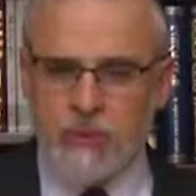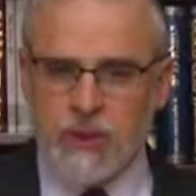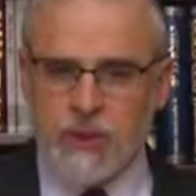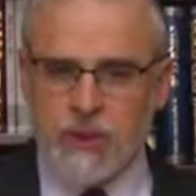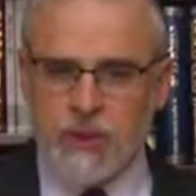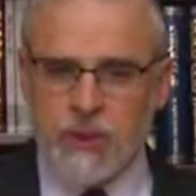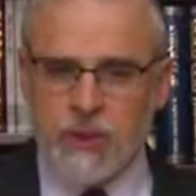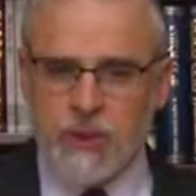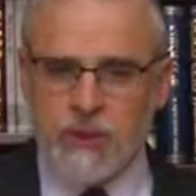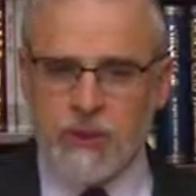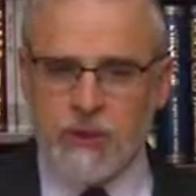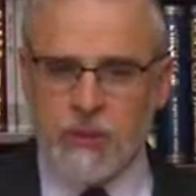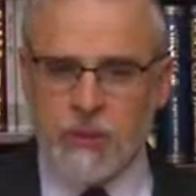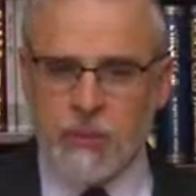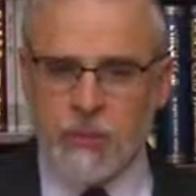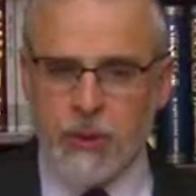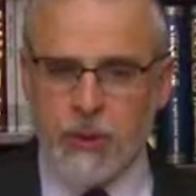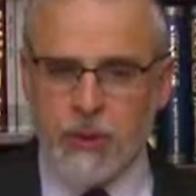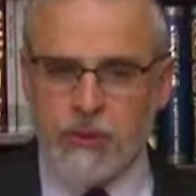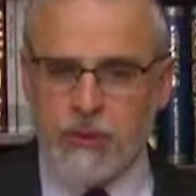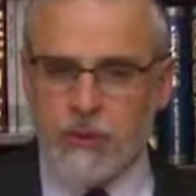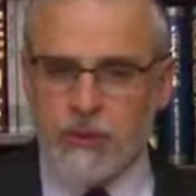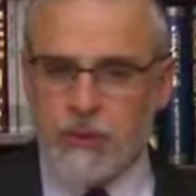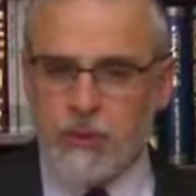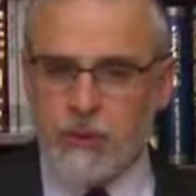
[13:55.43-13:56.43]
his
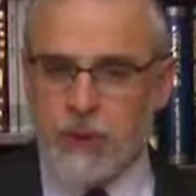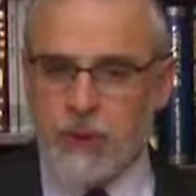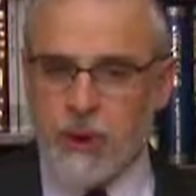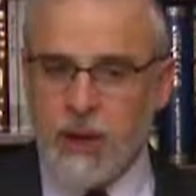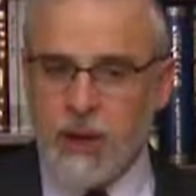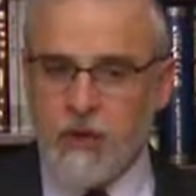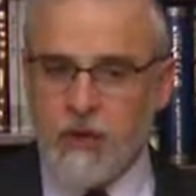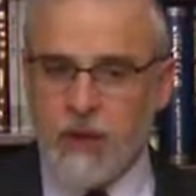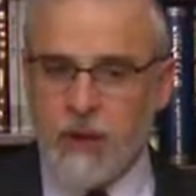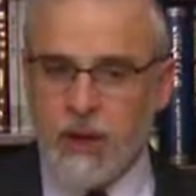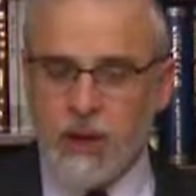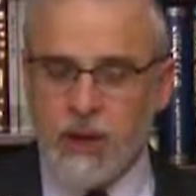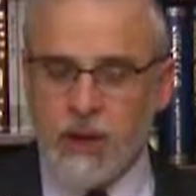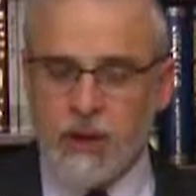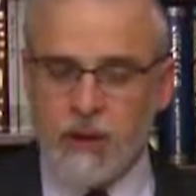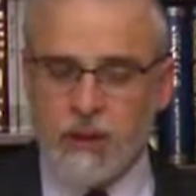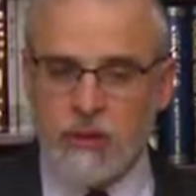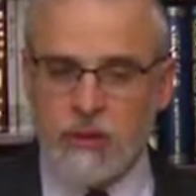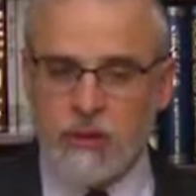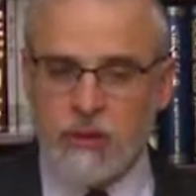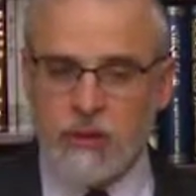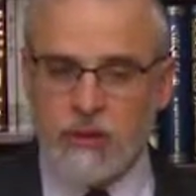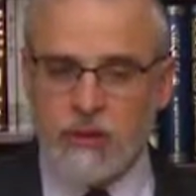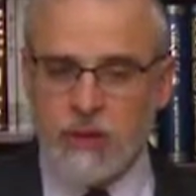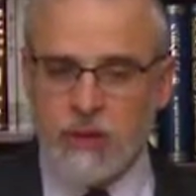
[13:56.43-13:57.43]
participation in
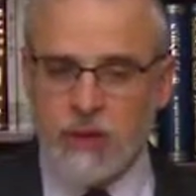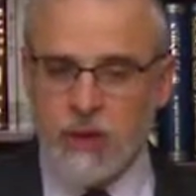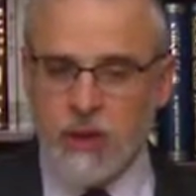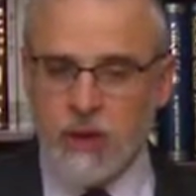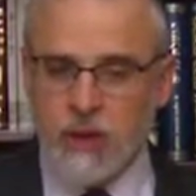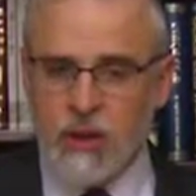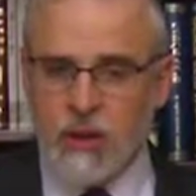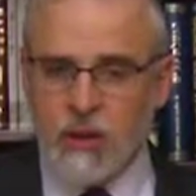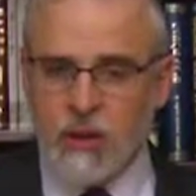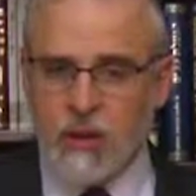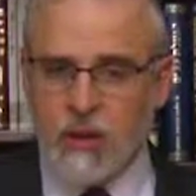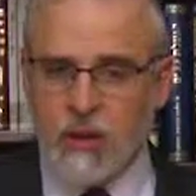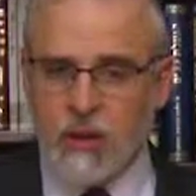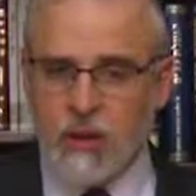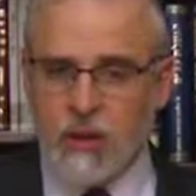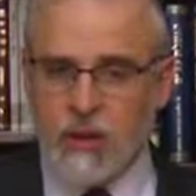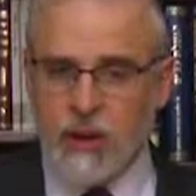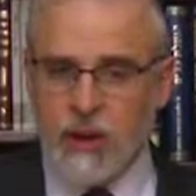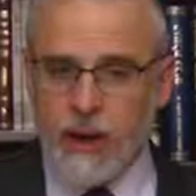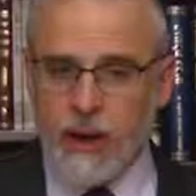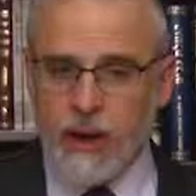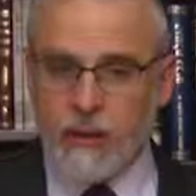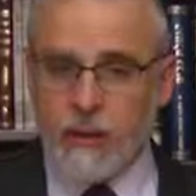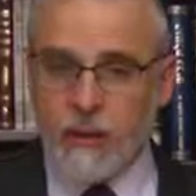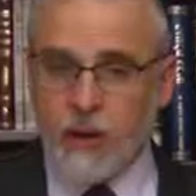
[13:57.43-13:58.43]
this
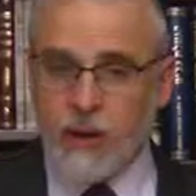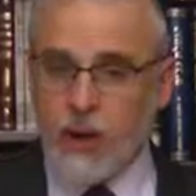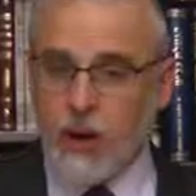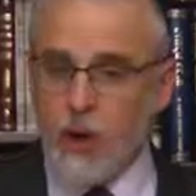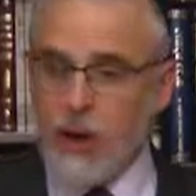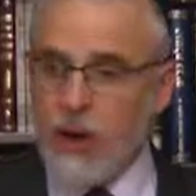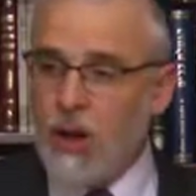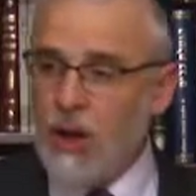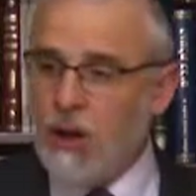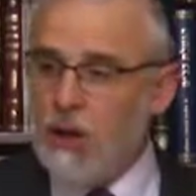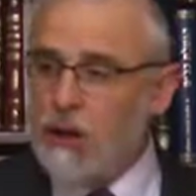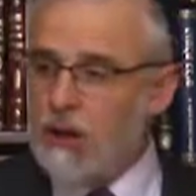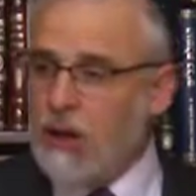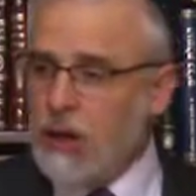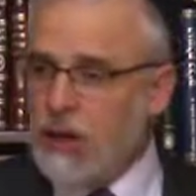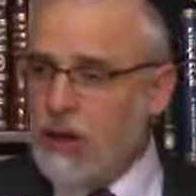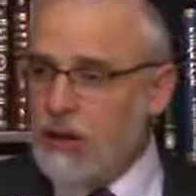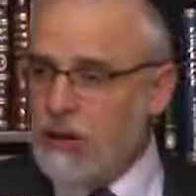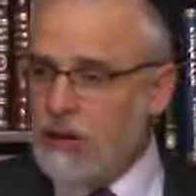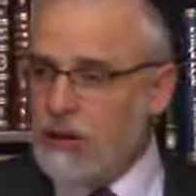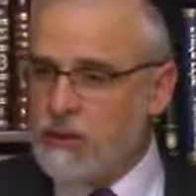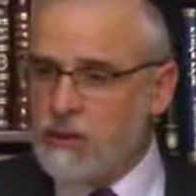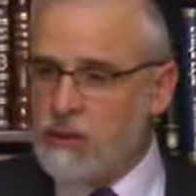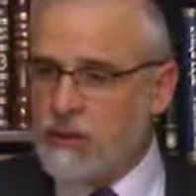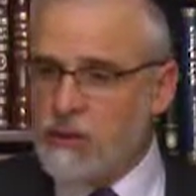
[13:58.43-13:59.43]
aroused all
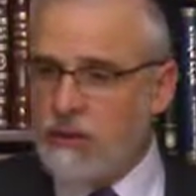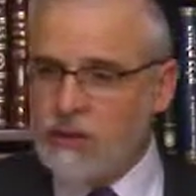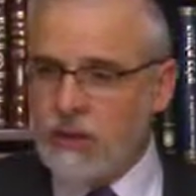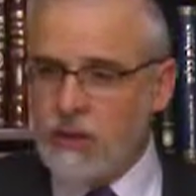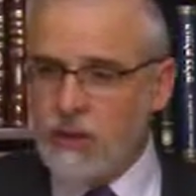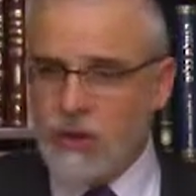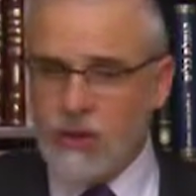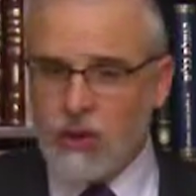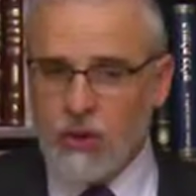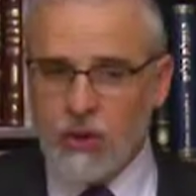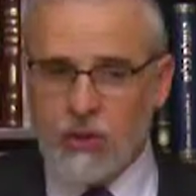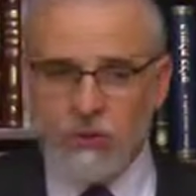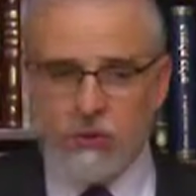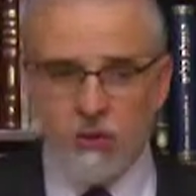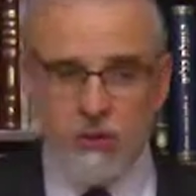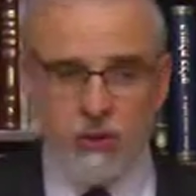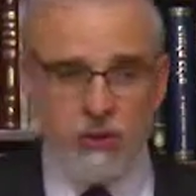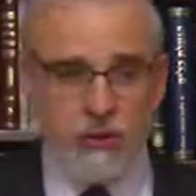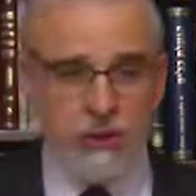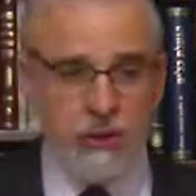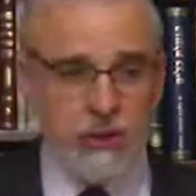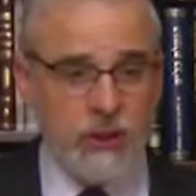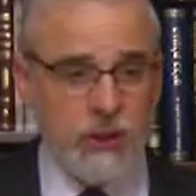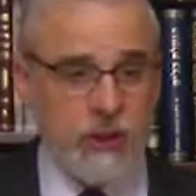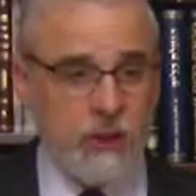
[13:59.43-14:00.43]
kinds of
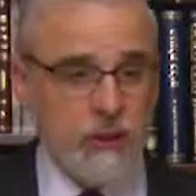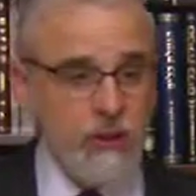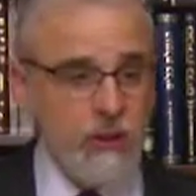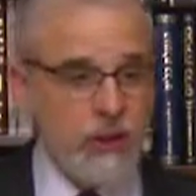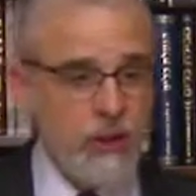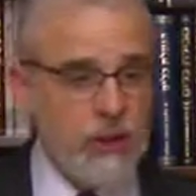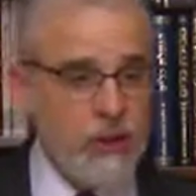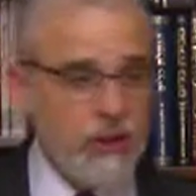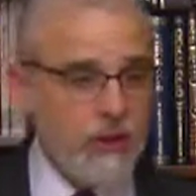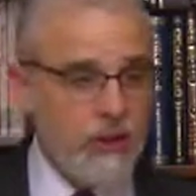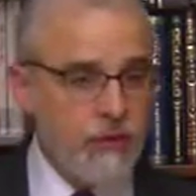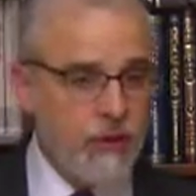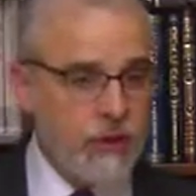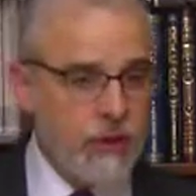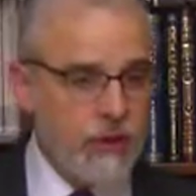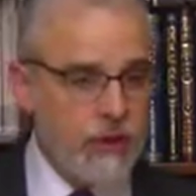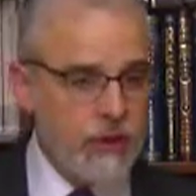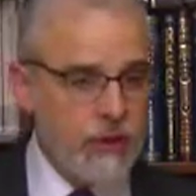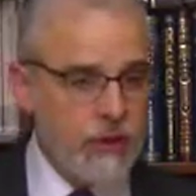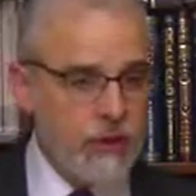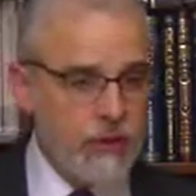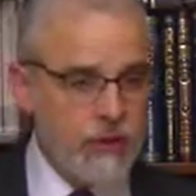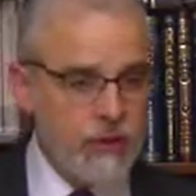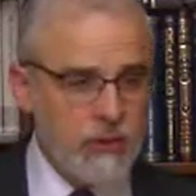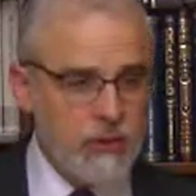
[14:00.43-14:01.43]
significant
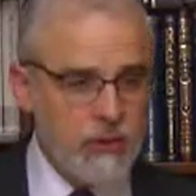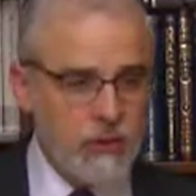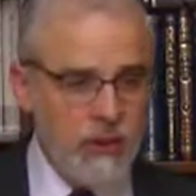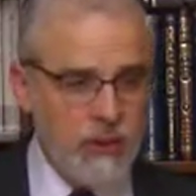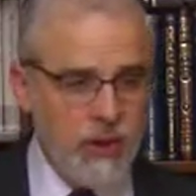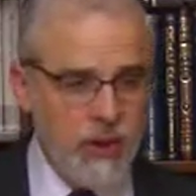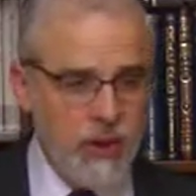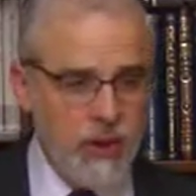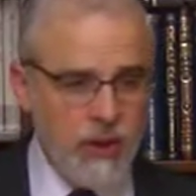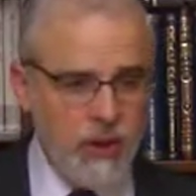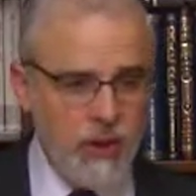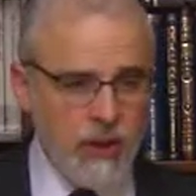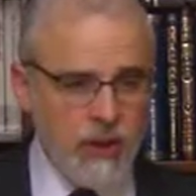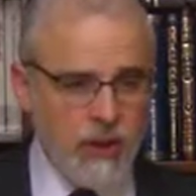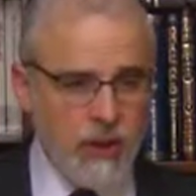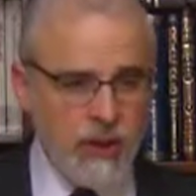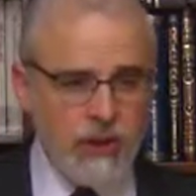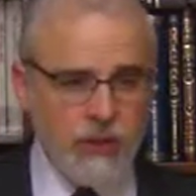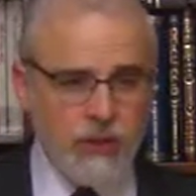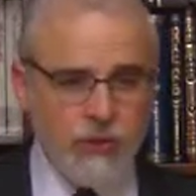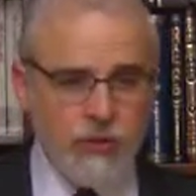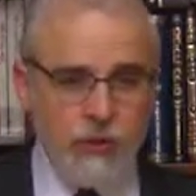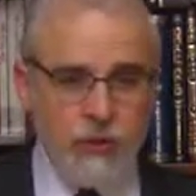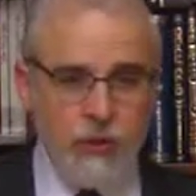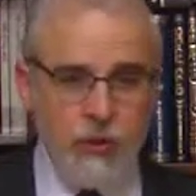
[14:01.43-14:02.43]
difficulties.
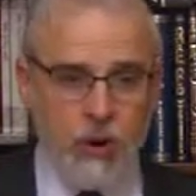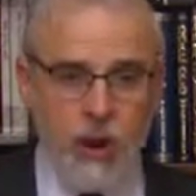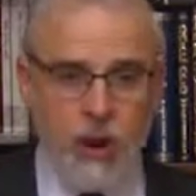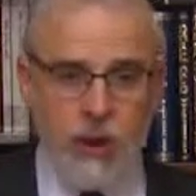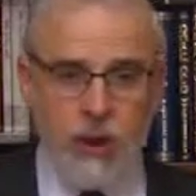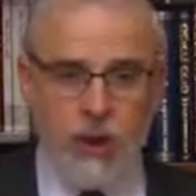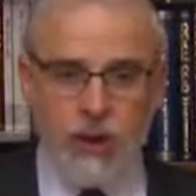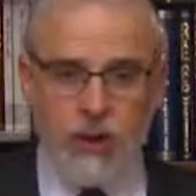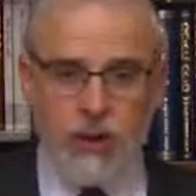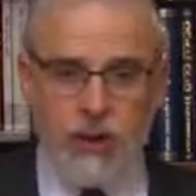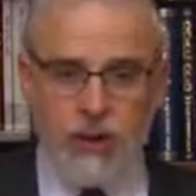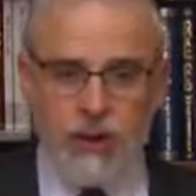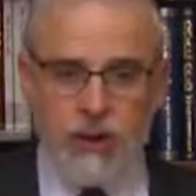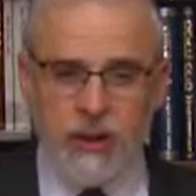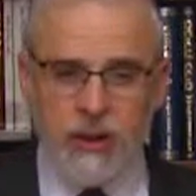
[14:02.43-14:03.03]
Let's draw